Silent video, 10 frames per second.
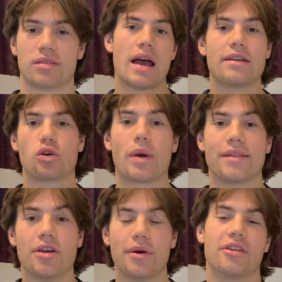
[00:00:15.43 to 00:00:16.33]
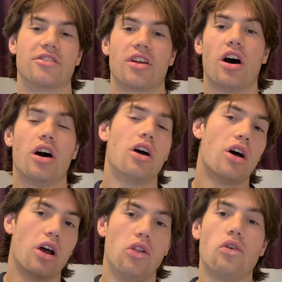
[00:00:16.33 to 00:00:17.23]
As a quick note at the start,
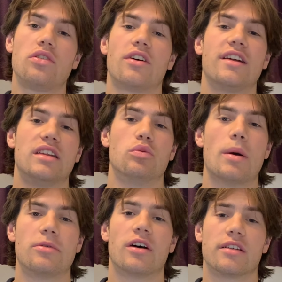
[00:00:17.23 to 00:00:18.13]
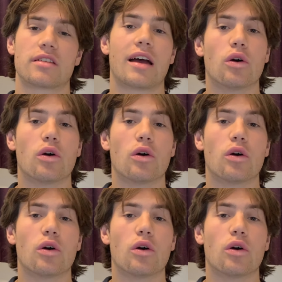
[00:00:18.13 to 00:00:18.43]
alongside these websites I